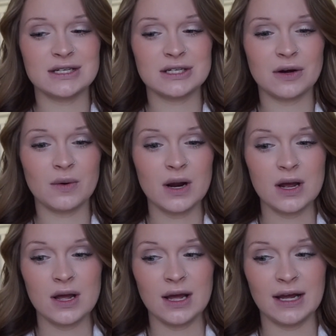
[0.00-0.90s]
So
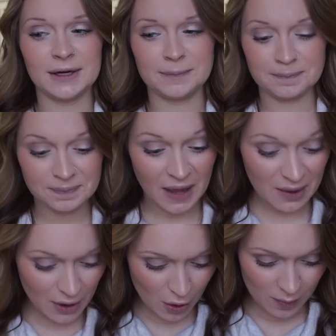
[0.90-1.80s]
I
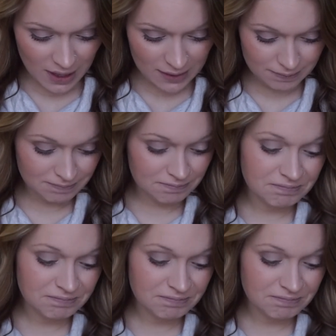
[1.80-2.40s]
don't know, but